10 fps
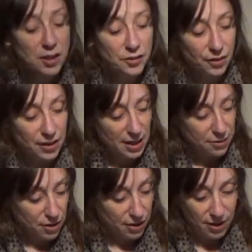So now
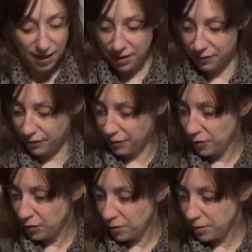I have
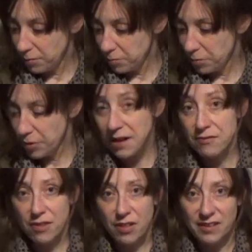put
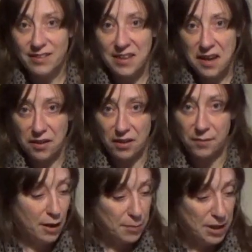everything together
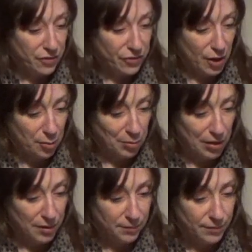in the
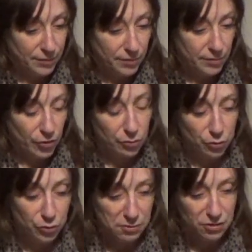sampler. So all
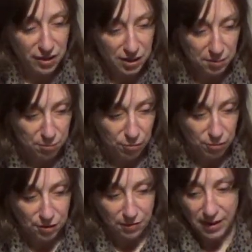the machine
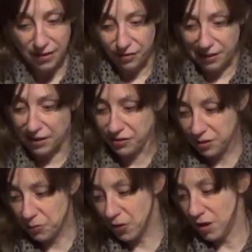embroidery, the
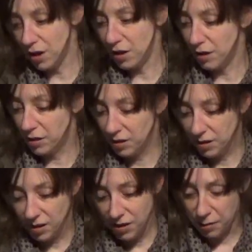slashing work,
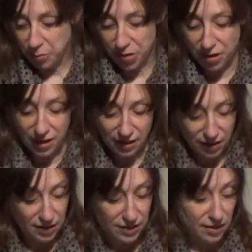the burning that
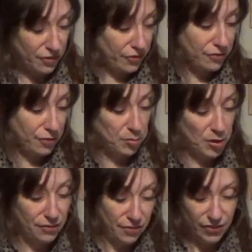I did, the Suffolk
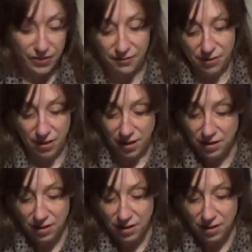puffs, everything.